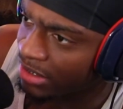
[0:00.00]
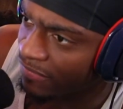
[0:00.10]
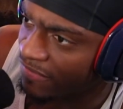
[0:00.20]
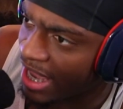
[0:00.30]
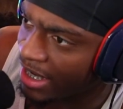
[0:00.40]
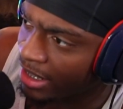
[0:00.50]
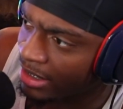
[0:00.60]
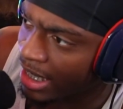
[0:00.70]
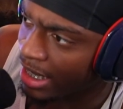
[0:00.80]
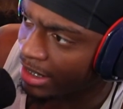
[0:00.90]
another fat nigga
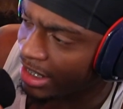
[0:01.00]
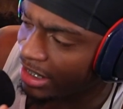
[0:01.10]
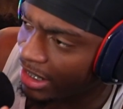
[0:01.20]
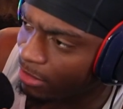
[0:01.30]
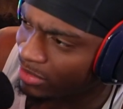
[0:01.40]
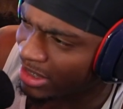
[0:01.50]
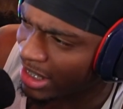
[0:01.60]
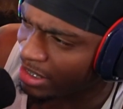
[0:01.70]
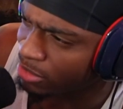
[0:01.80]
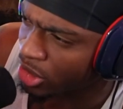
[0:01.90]
that he was a
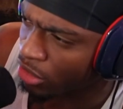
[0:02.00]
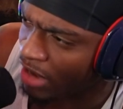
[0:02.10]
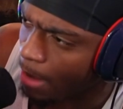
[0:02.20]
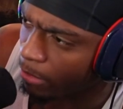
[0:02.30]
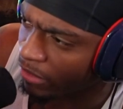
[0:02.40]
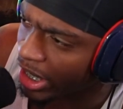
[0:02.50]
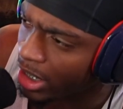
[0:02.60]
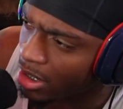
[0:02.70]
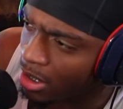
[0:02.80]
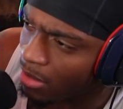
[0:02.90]
good rapper,
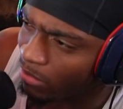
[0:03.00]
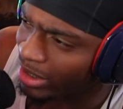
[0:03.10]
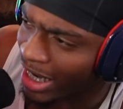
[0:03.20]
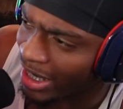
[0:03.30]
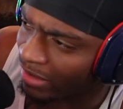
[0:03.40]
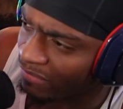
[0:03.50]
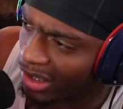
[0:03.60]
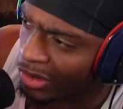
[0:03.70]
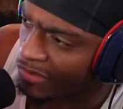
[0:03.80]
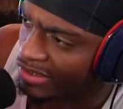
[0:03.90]
right? But that nigga
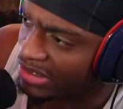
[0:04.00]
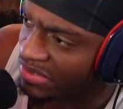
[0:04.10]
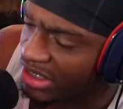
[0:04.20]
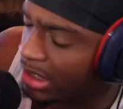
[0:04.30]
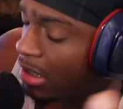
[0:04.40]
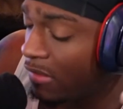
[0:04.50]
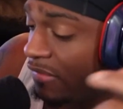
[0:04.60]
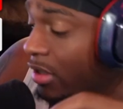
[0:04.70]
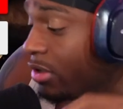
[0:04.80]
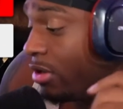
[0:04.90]
fell off or some shit. I
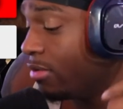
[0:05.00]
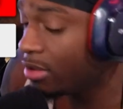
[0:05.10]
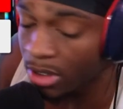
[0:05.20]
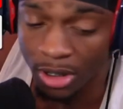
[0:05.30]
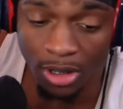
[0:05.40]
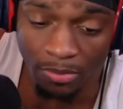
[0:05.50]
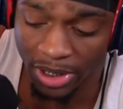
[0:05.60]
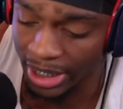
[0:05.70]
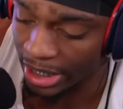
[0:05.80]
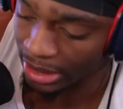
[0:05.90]
don't fucking know.
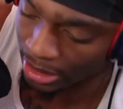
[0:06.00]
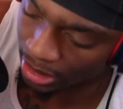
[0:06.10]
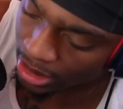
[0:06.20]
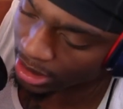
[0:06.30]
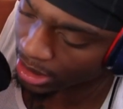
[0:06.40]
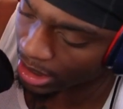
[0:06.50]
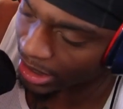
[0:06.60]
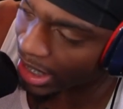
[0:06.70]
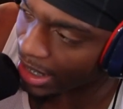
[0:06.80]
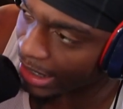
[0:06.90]
But yeah, I
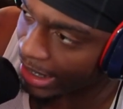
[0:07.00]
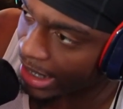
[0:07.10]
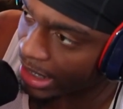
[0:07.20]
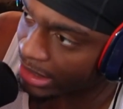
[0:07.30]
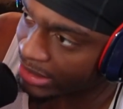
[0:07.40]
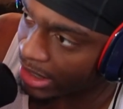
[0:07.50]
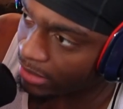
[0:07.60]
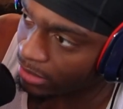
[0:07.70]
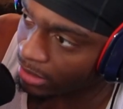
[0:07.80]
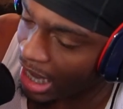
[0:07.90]
get out like an 8 out of
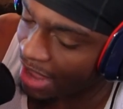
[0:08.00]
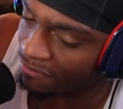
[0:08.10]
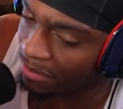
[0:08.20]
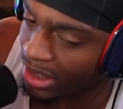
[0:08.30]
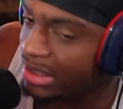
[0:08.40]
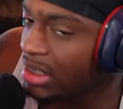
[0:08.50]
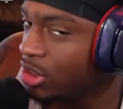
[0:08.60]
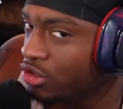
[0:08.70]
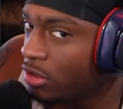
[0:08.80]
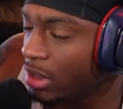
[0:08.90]
10. I haven't been listening
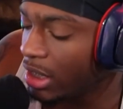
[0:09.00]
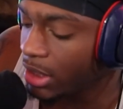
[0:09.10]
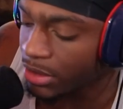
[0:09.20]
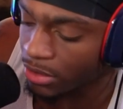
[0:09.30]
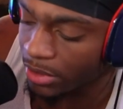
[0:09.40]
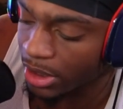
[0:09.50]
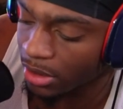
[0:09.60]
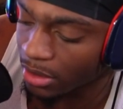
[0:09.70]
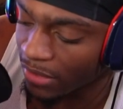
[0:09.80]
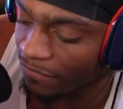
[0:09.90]
to drill lately, so
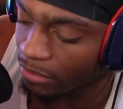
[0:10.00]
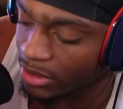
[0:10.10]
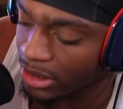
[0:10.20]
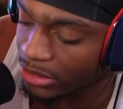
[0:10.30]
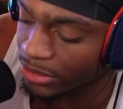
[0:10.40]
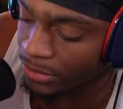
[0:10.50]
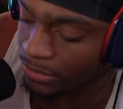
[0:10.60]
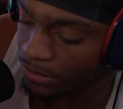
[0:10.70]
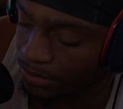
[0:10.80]
yeah, I fuck with that shit.